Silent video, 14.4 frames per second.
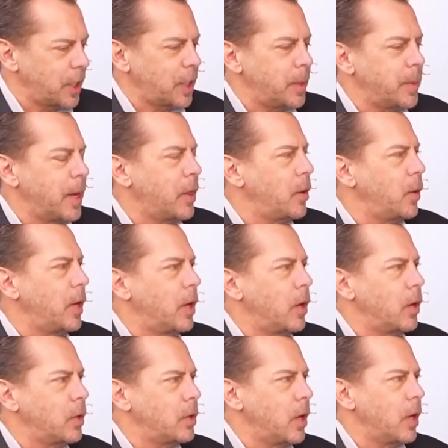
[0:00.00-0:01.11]
stick to my
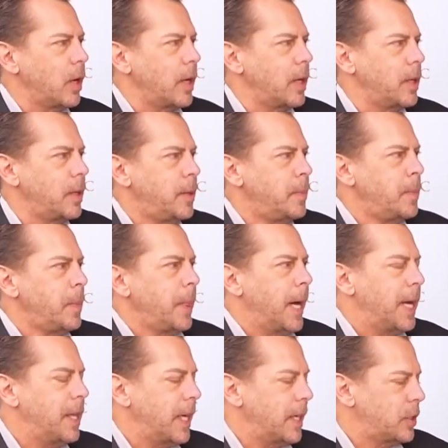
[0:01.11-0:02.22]
$30 target.
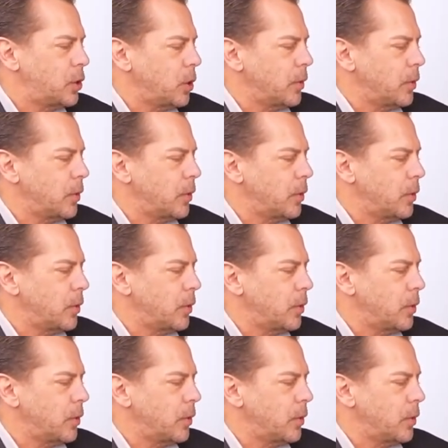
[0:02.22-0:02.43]
I think